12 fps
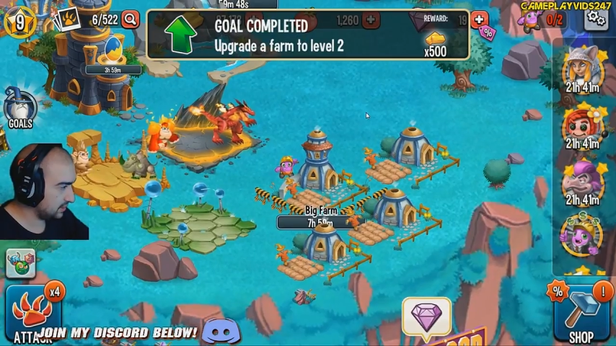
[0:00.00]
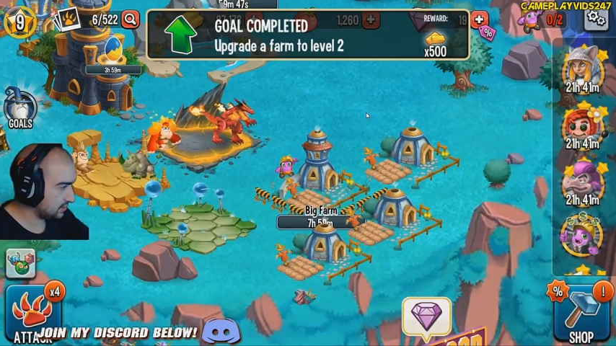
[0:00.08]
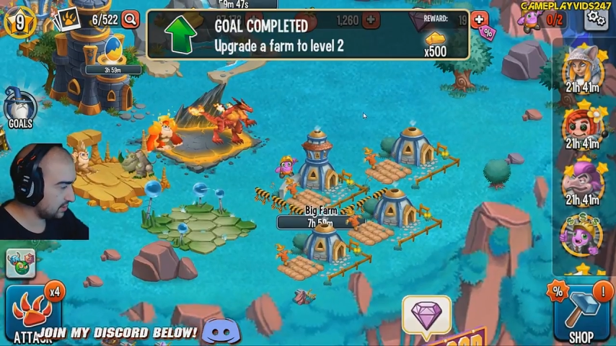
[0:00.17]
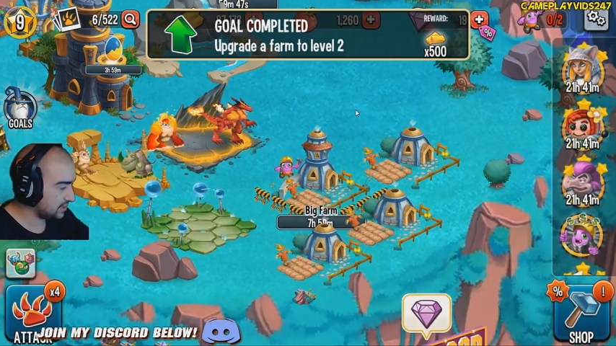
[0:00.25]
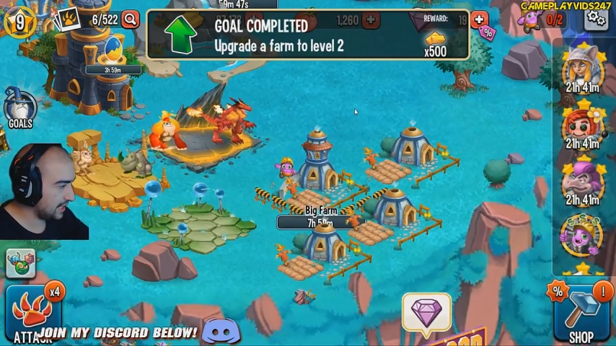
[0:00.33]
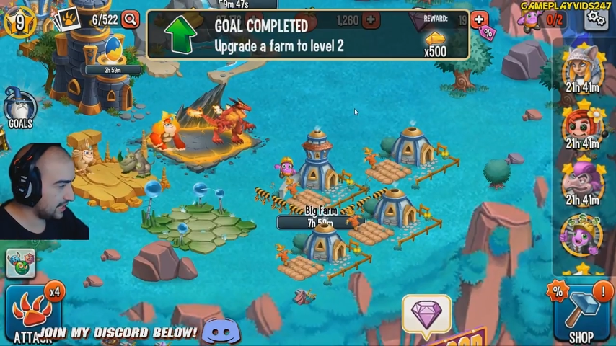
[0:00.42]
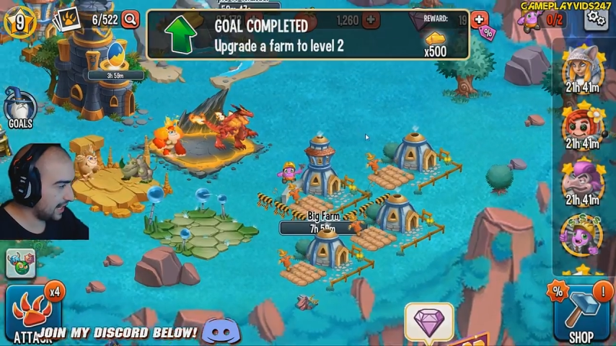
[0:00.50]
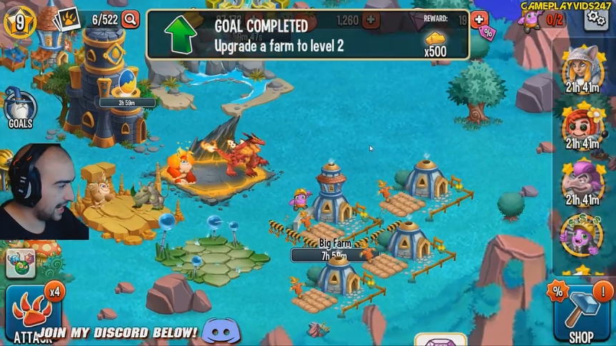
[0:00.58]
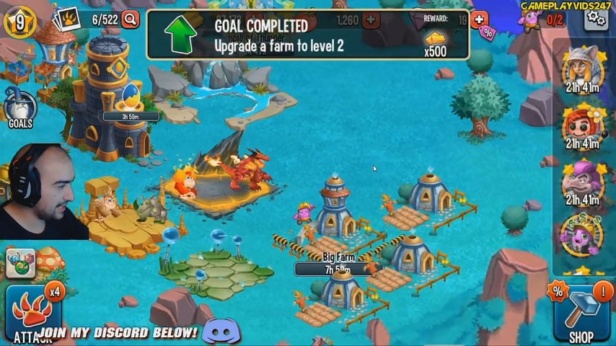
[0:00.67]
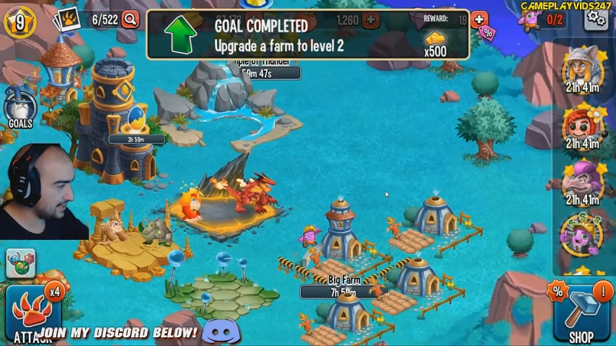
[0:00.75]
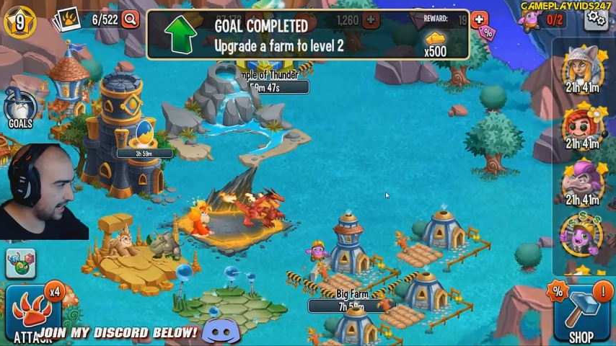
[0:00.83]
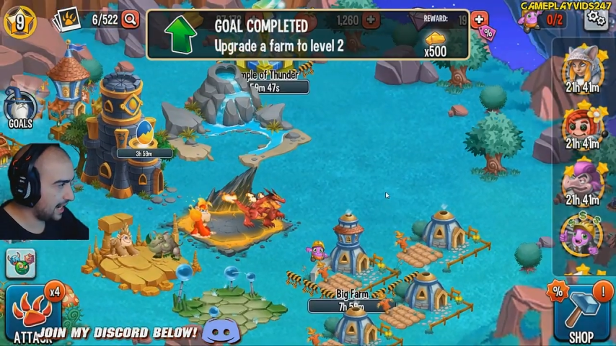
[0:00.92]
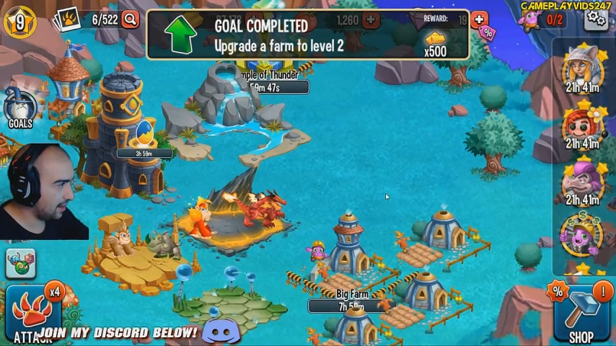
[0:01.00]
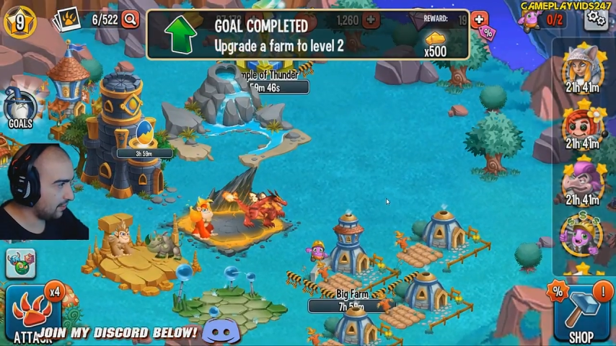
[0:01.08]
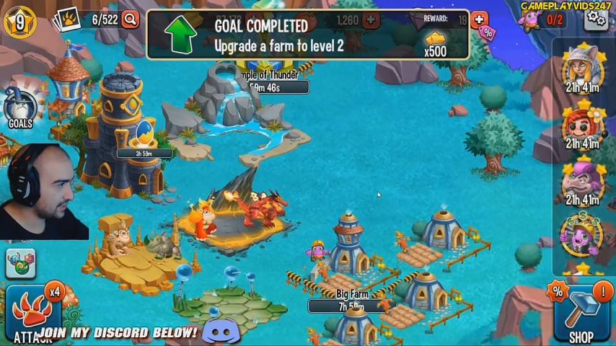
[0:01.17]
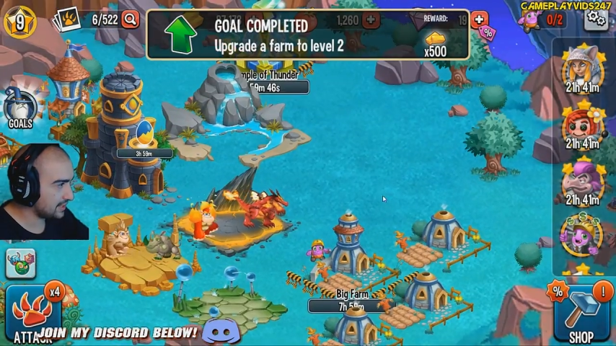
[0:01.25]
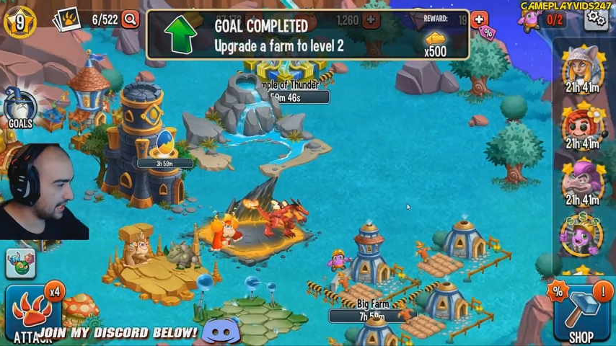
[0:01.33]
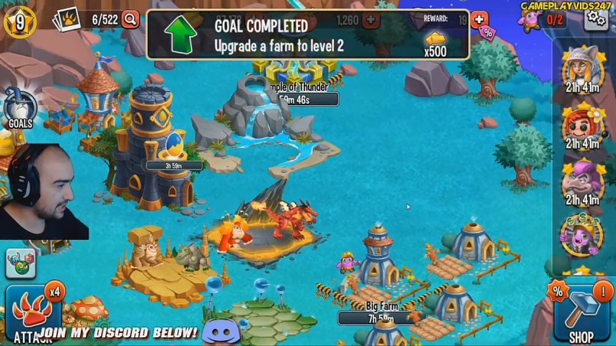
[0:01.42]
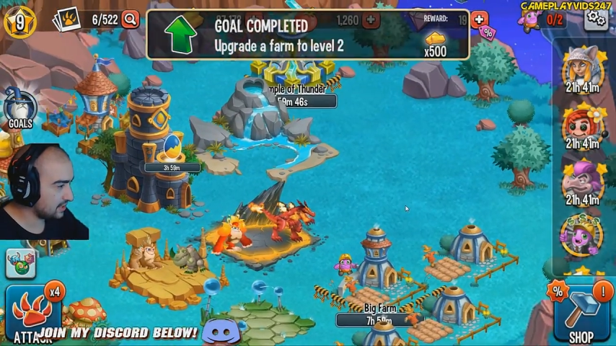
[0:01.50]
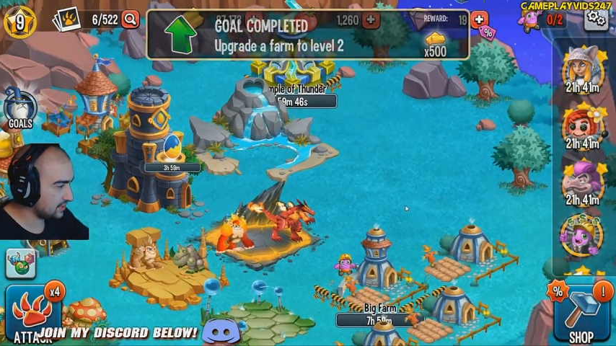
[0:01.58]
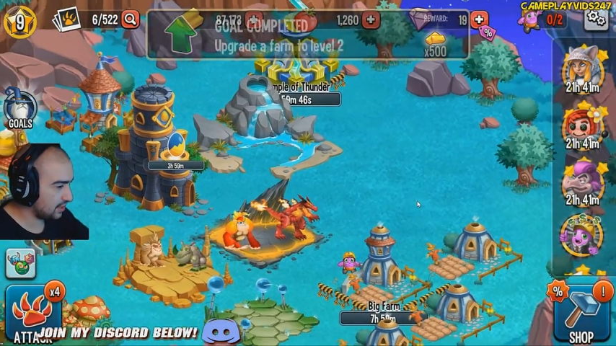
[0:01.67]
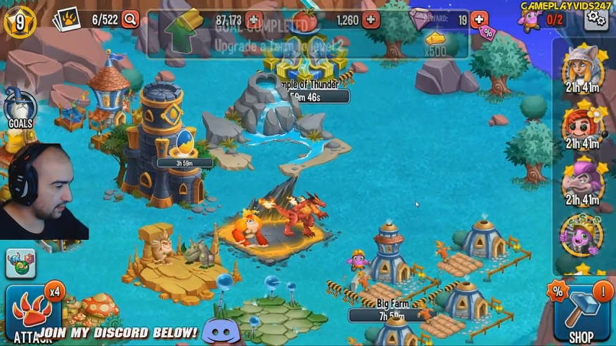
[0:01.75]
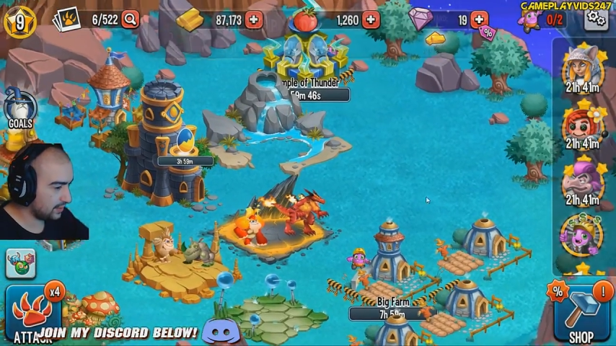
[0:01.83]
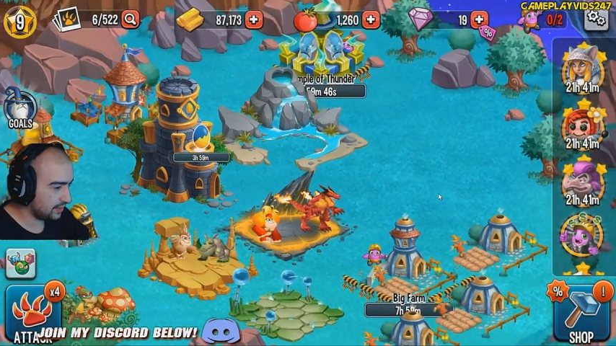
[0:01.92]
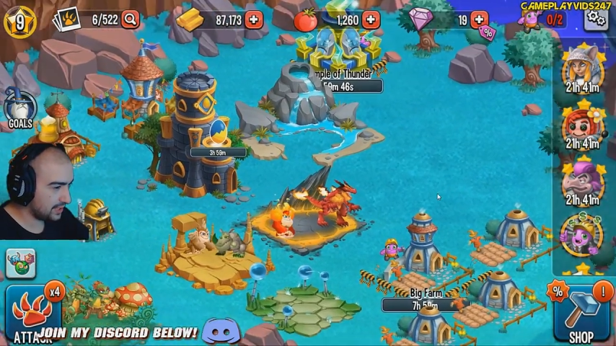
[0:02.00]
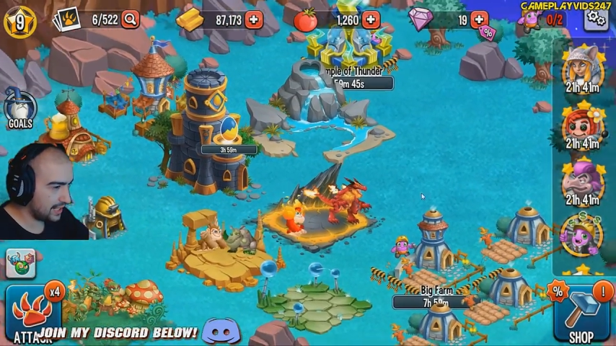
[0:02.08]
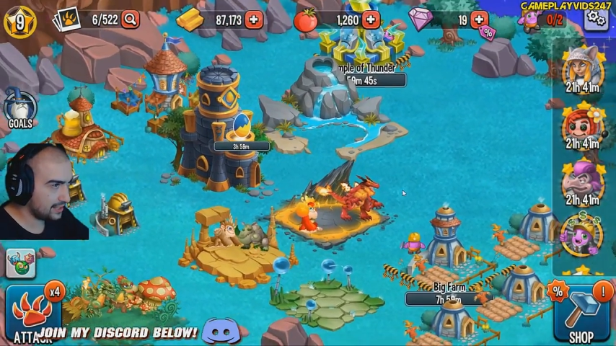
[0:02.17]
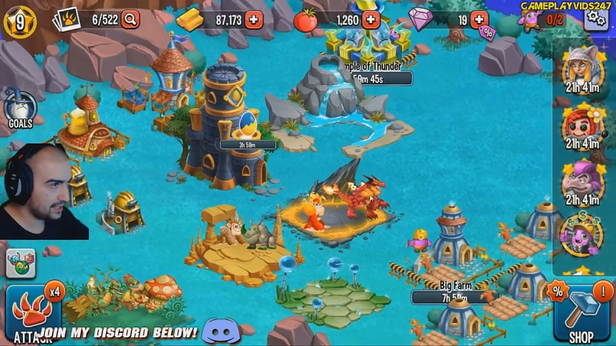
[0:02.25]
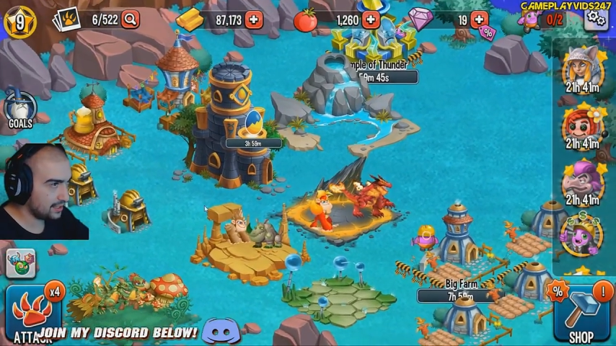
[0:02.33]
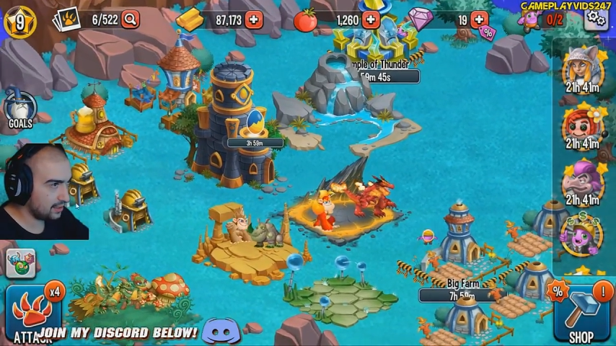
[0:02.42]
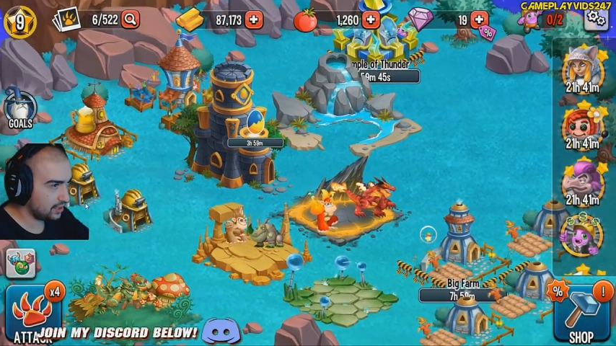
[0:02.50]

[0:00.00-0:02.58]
It's going to take eight hours, ladies and gentlemen. Okay, then.